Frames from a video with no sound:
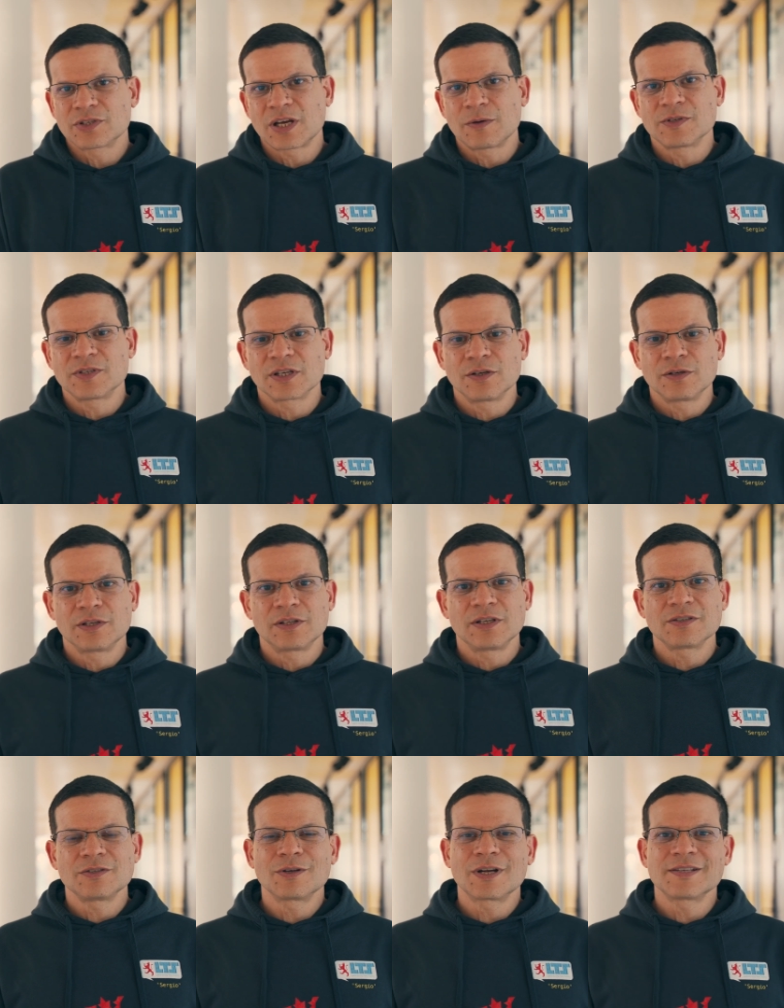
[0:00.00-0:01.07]
or
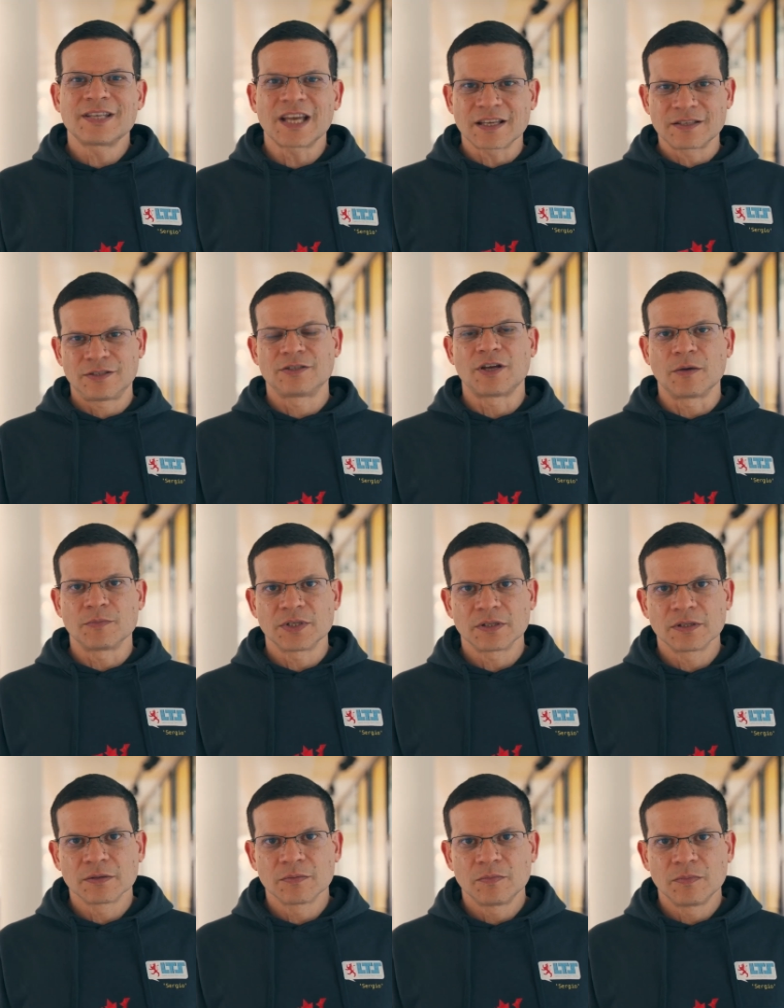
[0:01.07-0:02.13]
cybersecurity is not a sexy subject.